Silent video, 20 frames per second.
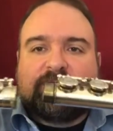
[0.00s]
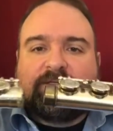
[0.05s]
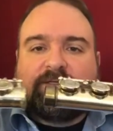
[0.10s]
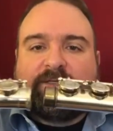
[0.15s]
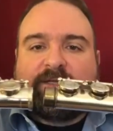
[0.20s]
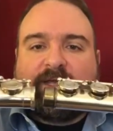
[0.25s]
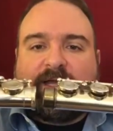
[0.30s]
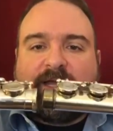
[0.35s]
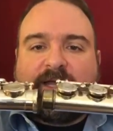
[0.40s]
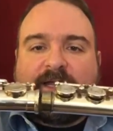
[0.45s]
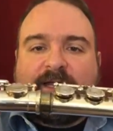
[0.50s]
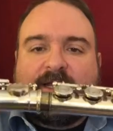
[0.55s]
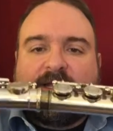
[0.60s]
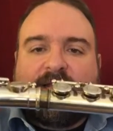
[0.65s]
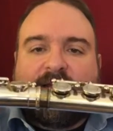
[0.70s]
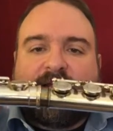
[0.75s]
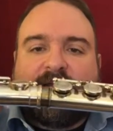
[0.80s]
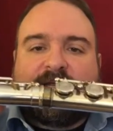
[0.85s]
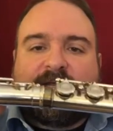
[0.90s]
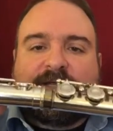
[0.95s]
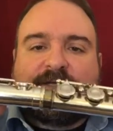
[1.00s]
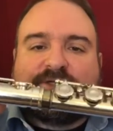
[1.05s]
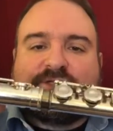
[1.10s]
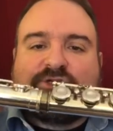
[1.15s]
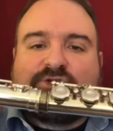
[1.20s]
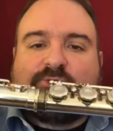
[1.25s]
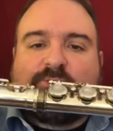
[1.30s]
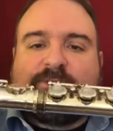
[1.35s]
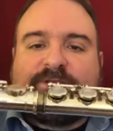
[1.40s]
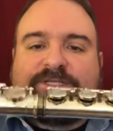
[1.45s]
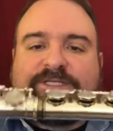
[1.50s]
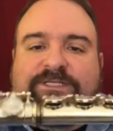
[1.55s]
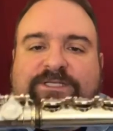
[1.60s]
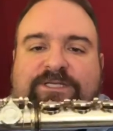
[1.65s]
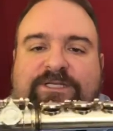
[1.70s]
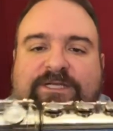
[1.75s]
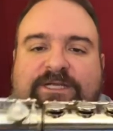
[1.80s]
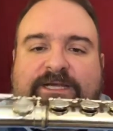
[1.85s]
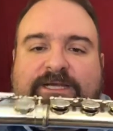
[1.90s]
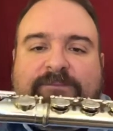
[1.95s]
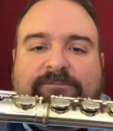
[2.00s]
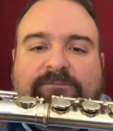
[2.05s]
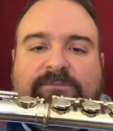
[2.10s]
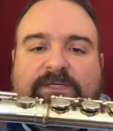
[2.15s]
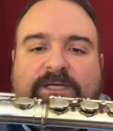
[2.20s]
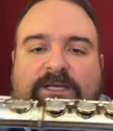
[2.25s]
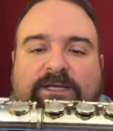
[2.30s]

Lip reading: okay? And again, twist it in.